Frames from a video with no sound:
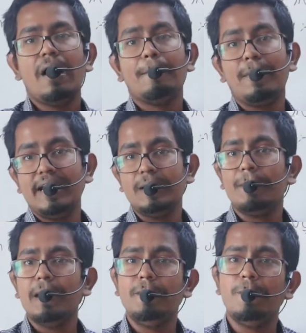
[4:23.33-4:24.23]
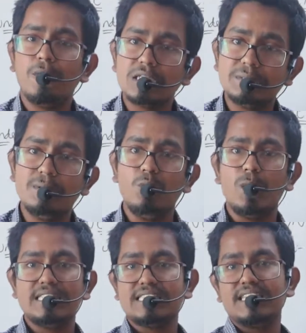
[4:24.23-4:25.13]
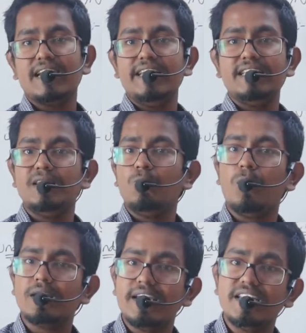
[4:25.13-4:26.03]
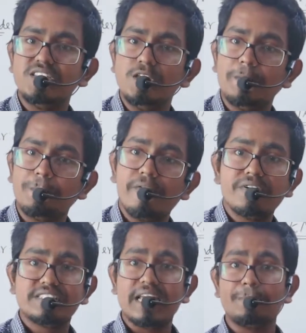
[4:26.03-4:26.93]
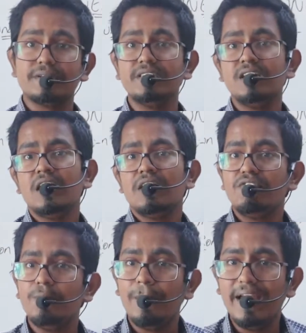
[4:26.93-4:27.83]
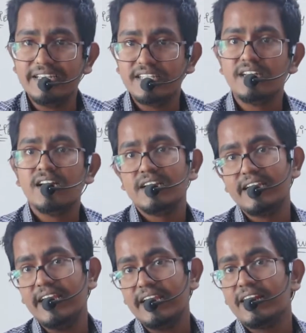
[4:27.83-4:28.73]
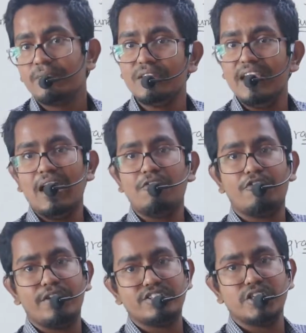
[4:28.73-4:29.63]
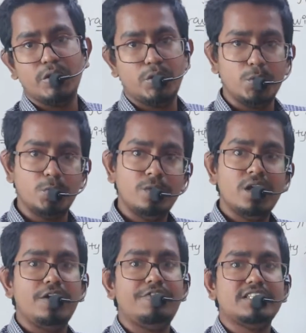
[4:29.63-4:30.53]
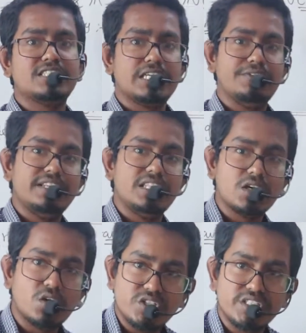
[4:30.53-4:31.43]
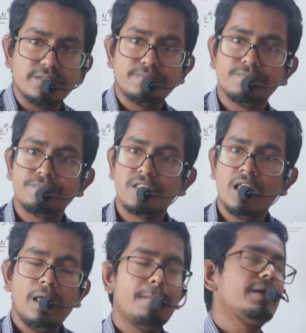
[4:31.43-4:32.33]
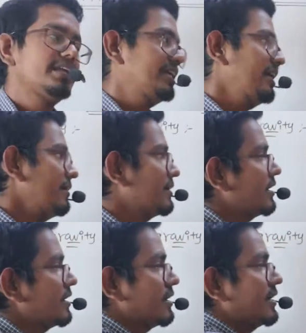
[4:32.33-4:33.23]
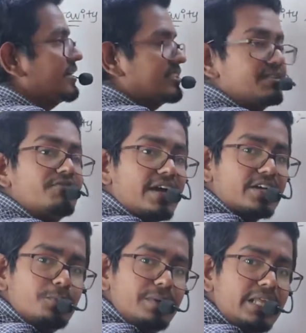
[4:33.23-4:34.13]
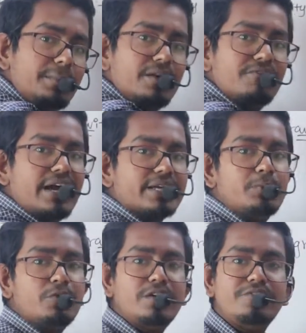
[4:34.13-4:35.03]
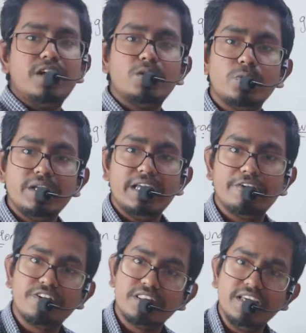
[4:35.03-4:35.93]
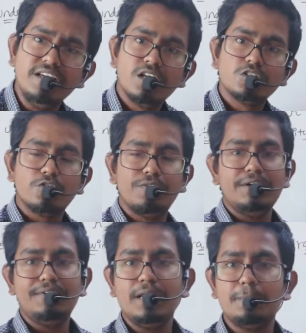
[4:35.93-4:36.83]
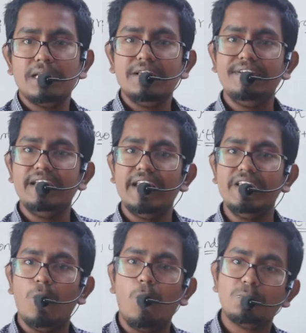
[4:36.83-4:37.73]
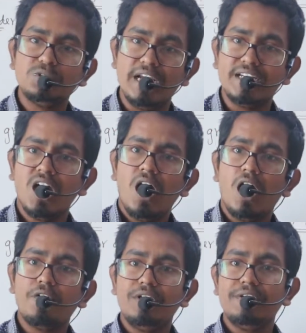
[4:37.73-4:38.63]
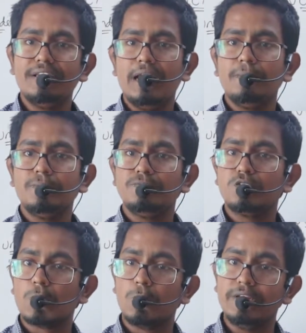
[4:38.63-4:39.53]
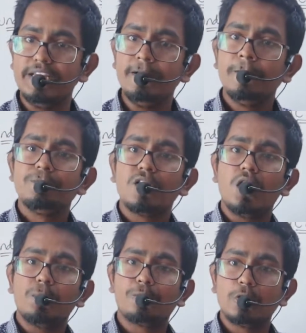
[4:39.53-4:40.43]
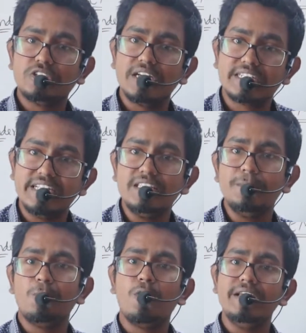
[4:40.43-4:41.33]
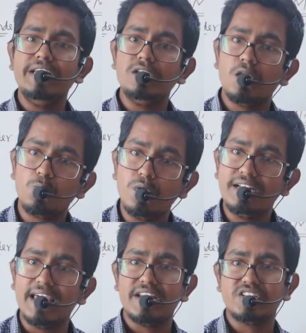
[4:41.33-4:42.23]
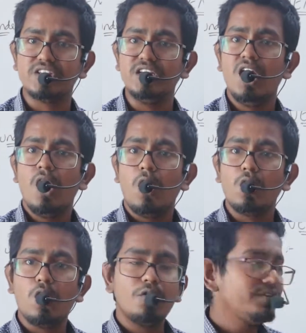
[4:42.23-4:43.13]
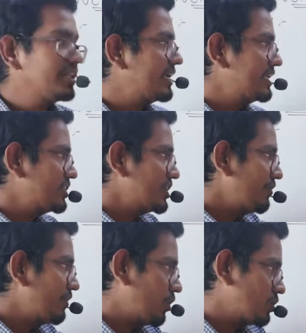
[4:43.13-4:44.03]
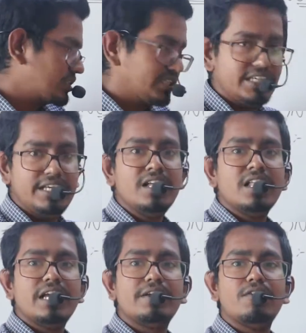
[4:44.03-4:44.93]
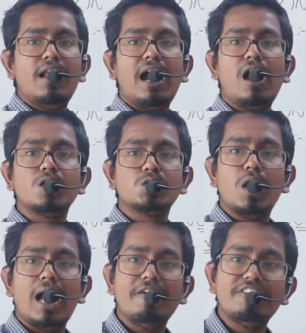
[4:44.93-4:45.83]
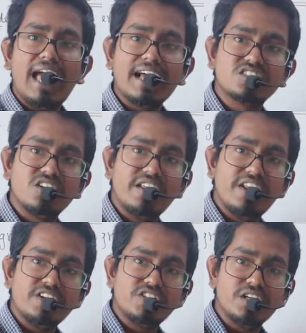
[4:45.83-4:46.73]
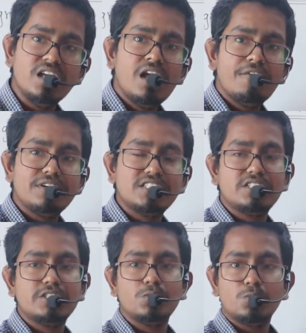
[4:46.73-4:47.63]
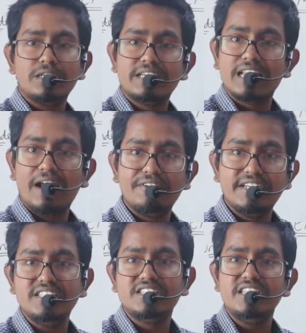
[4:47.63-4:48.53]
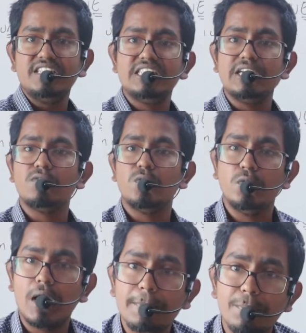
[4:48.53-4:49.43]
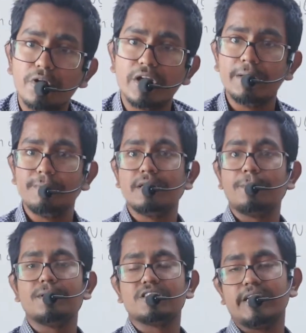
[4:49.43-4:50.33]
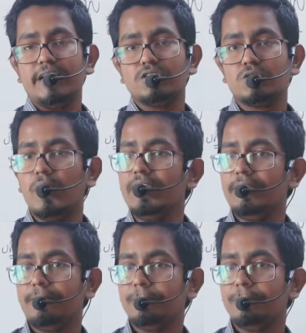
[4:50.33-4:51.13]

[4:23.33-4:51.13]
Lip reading: It might be possible while studying the work energy and power chapter, we might take the air friction too if it is given in the question. But here it is a vacuum medium. In vacuum only we are doing everything. So whenever I am leaving any object, or whenever I am throwing or projecting the body in downward direction along with the initial velocity, it will also have the acceleration which is due to the gravity. G is equal to 9.8 meter per second square.